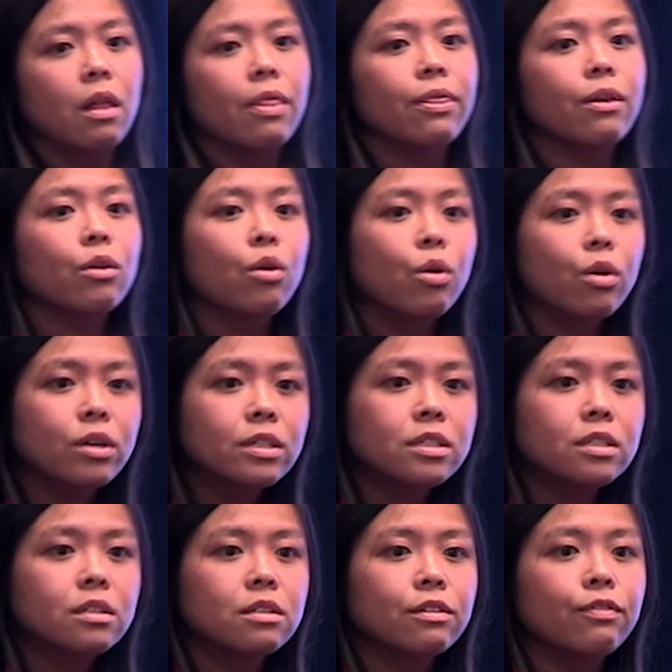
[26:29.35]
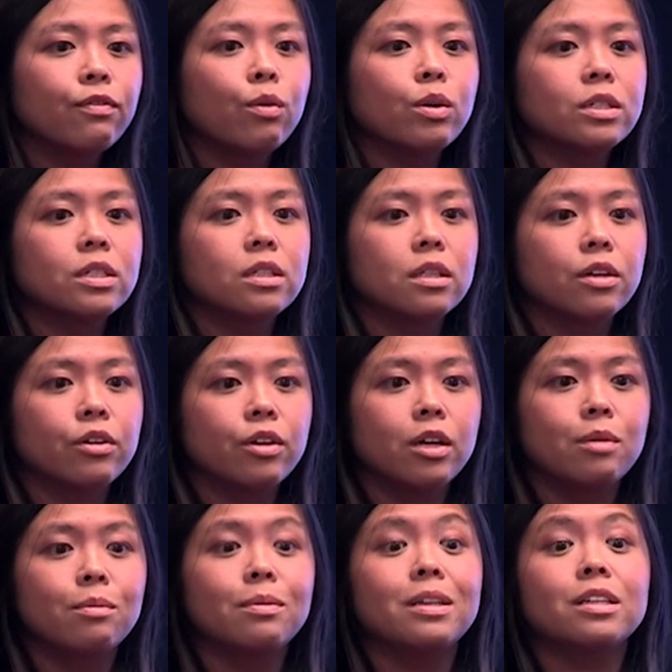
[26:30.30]
The course for
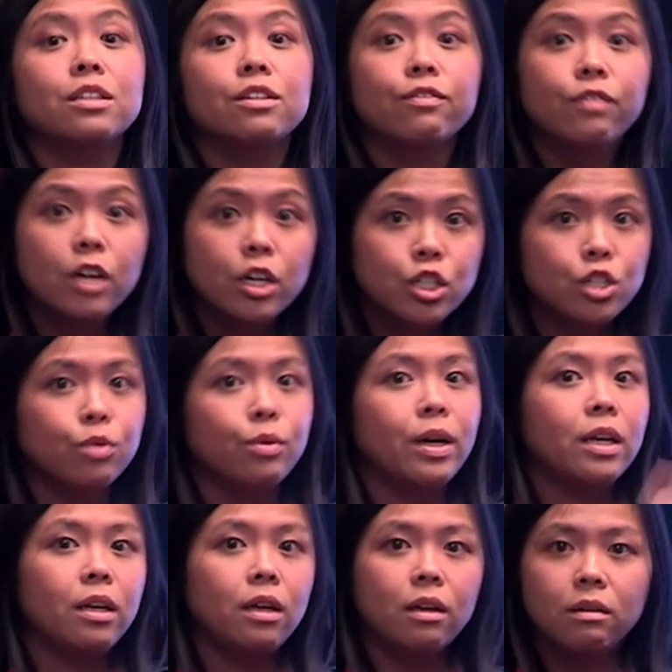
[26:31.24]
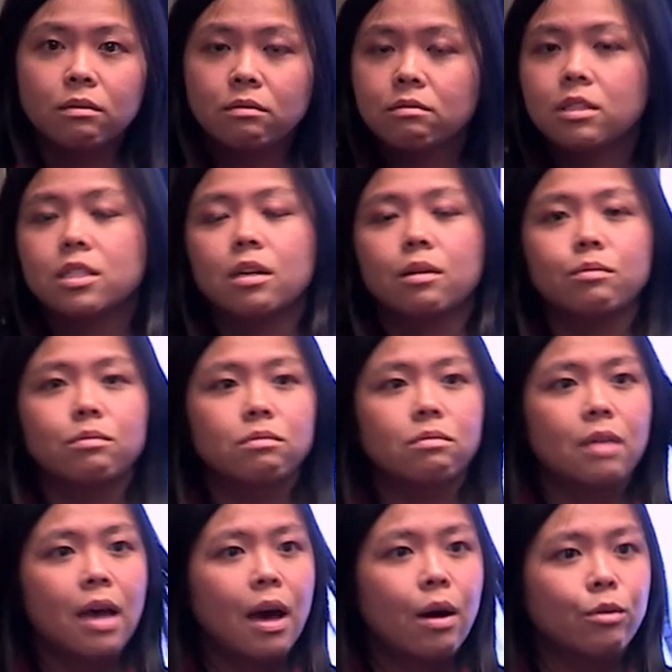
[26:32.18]
delirium is fluctuating.
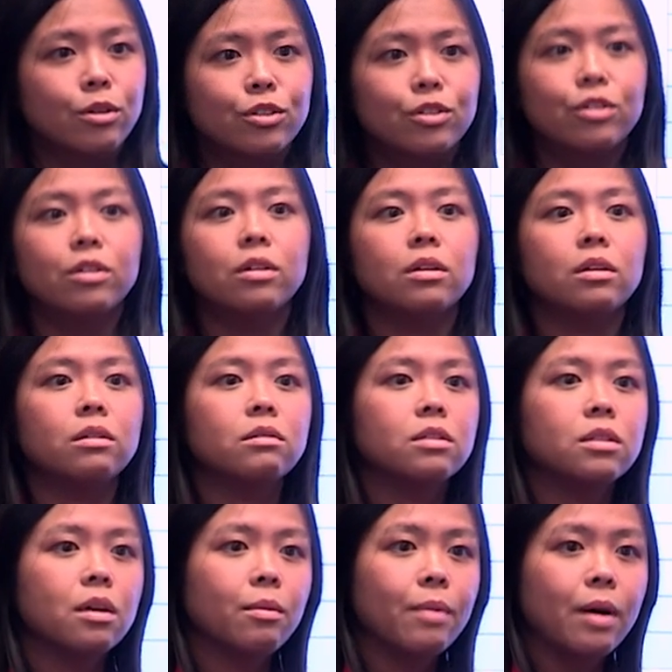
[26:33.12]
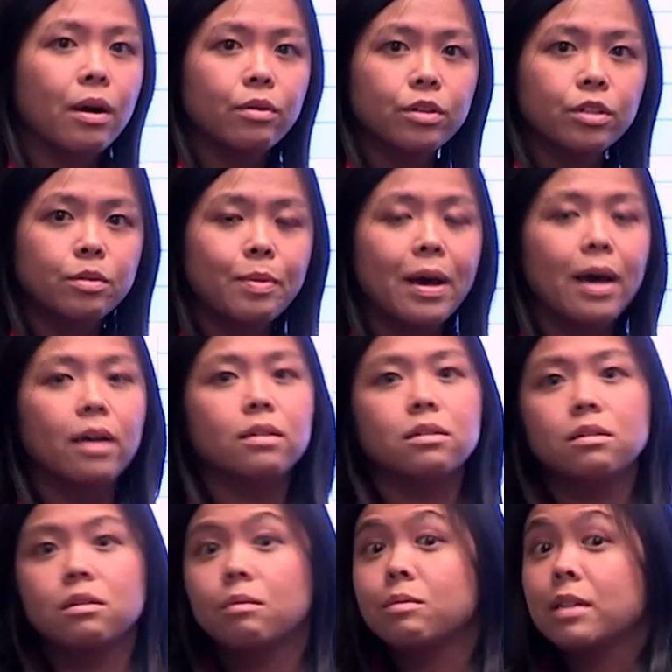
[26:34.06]
Some hours good, some hours bad,
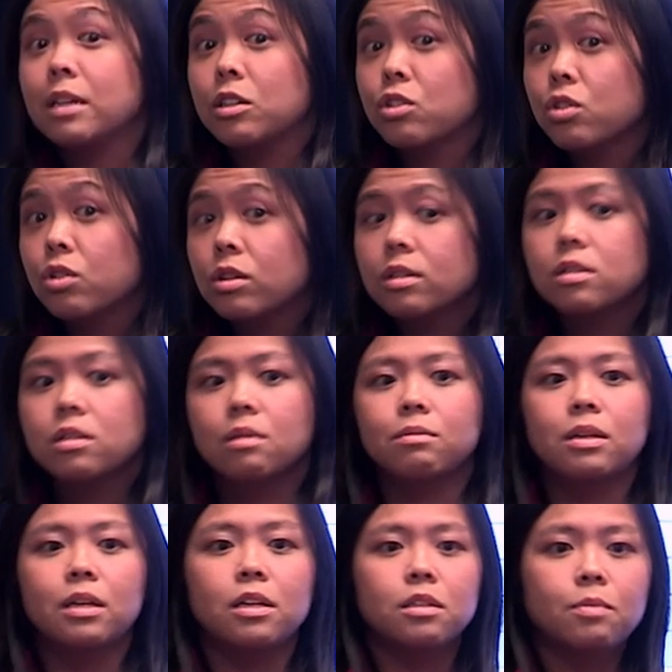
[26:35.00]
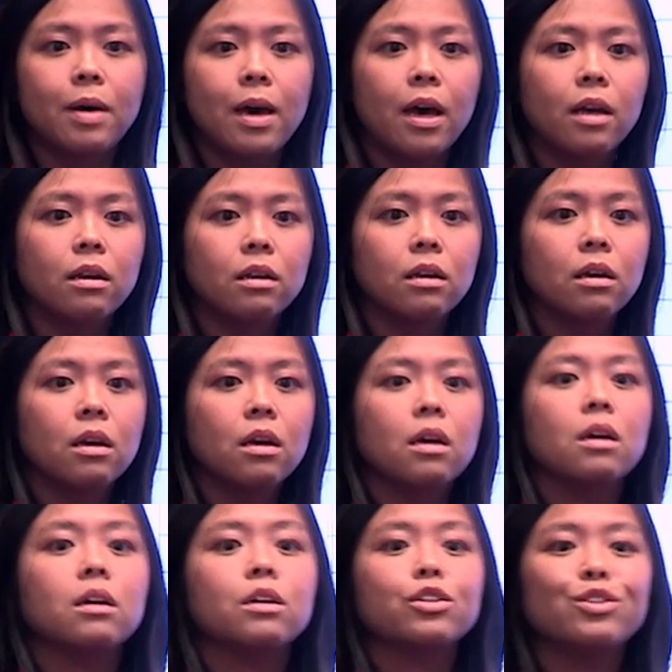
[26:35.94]
some days good, some days bad.
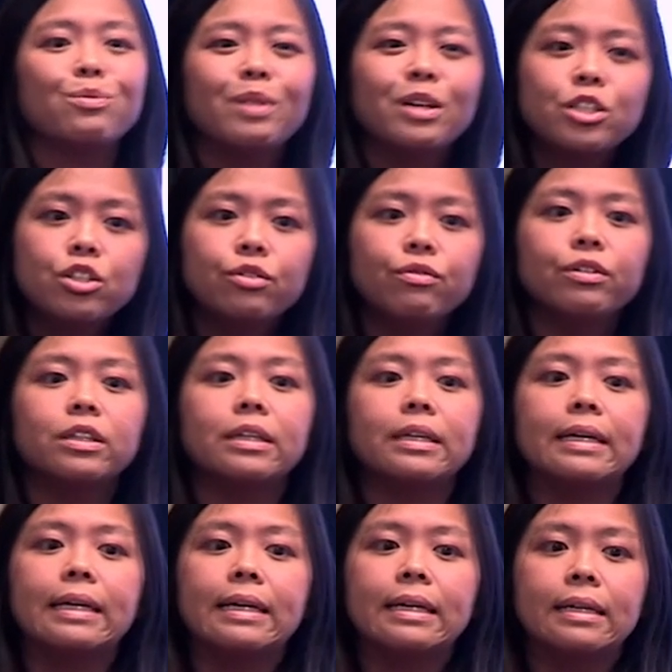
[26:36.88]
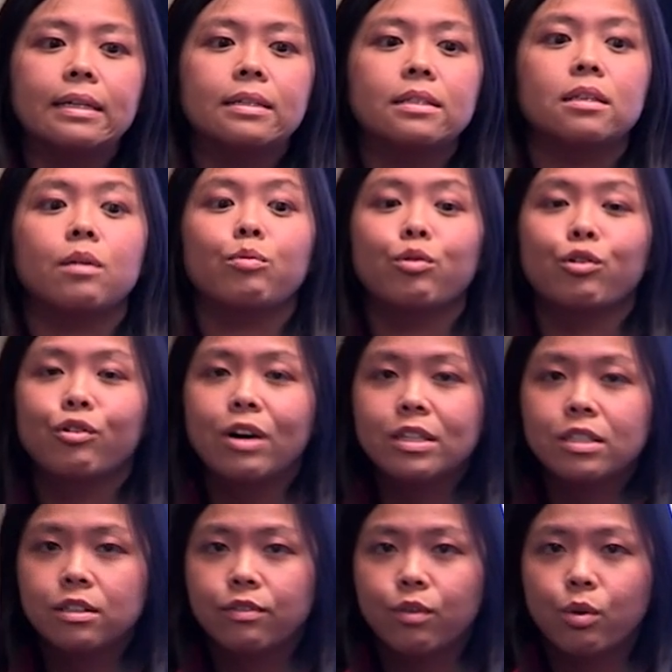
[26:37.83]
Dementia really is a
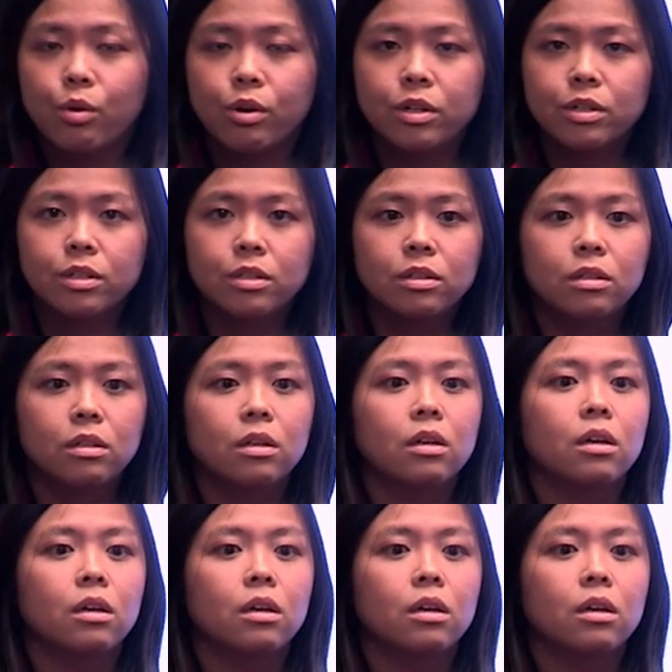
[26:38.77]
progressive course.